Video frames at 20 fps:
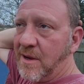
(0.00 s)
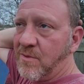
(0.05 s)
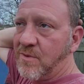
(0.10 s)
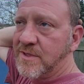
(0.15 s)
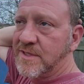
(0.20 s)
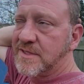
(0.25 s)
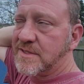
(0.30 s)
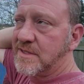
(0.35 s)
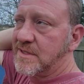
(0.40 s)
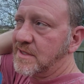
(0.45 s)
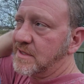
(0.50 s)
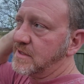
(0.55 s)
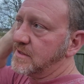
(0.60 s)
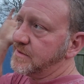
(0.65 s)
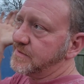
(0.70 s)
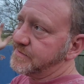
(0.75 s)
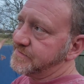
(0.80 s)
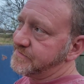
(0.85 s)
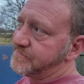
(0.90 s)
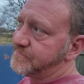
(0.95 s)
was
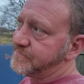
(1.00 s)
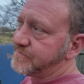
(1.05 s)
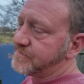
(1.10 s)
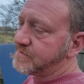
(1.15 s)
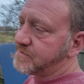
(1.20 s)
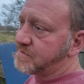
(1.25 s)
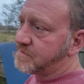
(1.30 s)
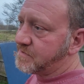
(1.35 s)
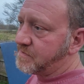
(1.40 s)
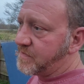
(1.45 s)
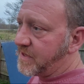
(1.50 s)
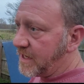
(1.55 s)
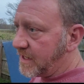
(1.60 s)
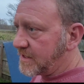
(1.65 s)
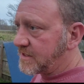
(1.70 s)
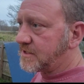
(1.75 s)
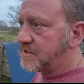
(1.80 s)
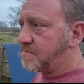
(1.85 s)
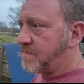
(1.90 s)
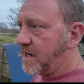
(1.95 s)

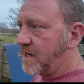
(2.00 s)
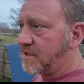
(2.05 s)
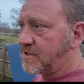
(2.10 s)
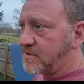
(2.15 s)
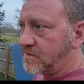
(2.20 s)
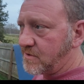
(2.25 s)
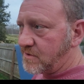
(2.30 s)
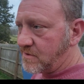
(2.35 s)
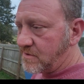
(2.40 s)
Pit special.